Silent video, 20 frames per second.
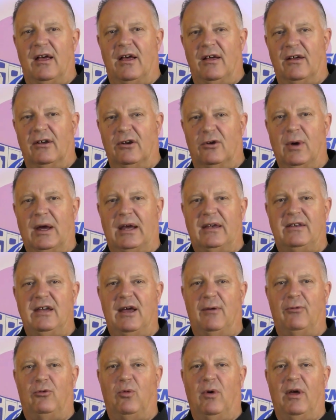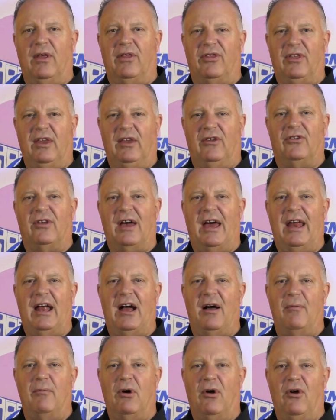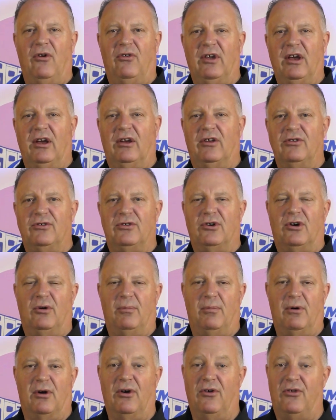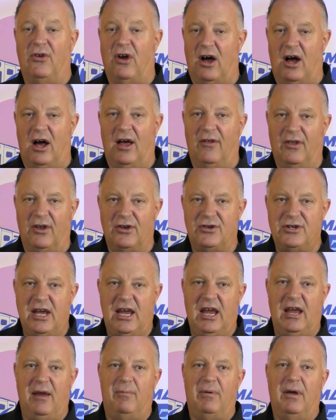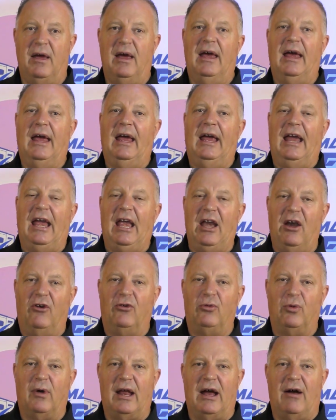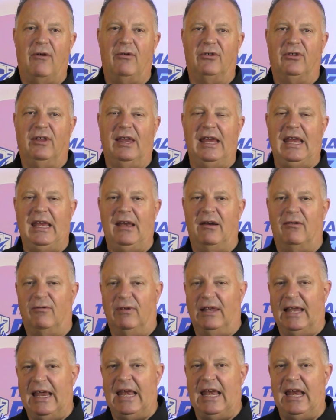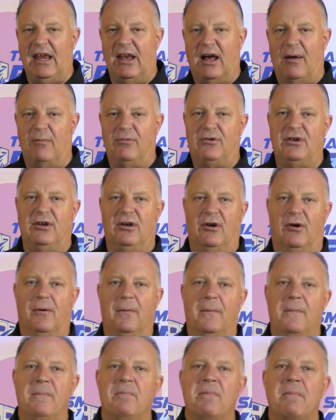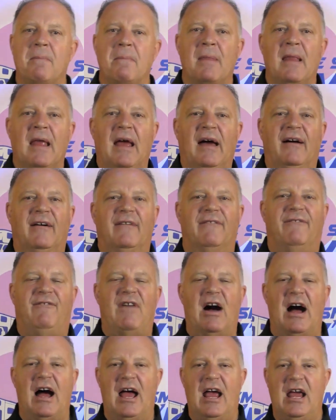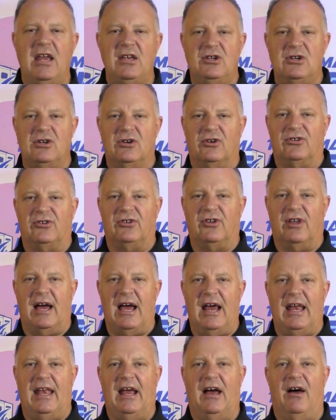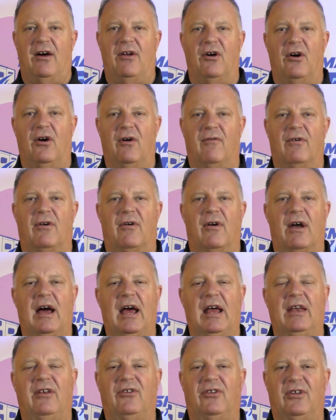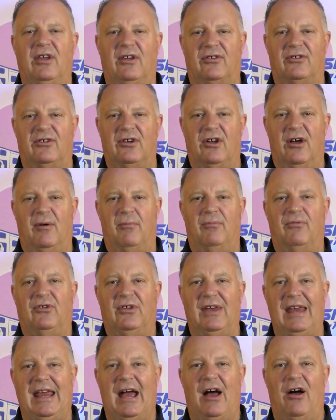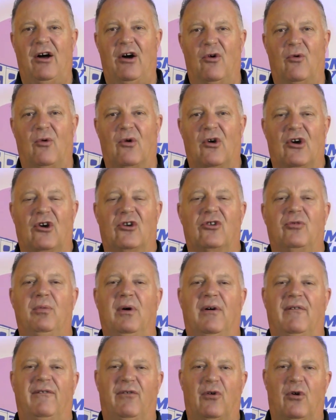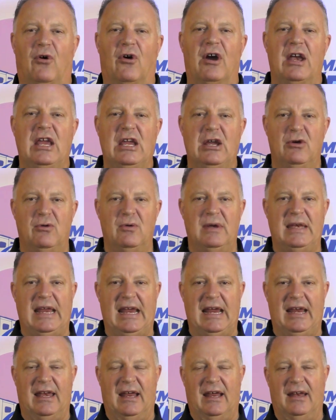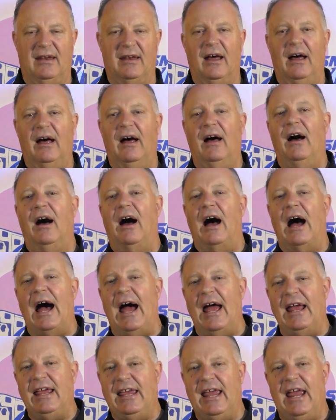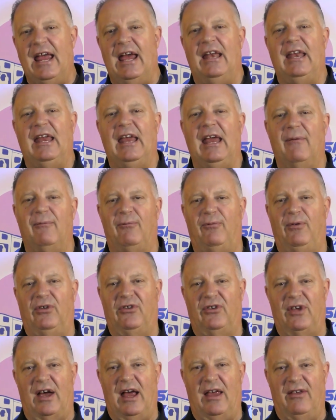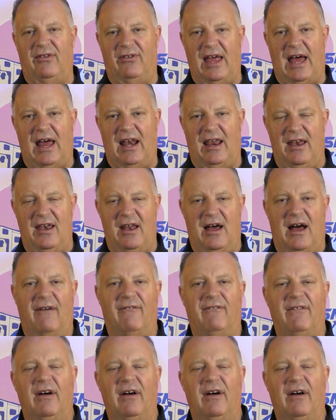quick tips with the slide-out motors and control boards on the cheap, here's what I was leading up to. Find your slide-out override system. See how it works before you need it. I can't emphasize that enough.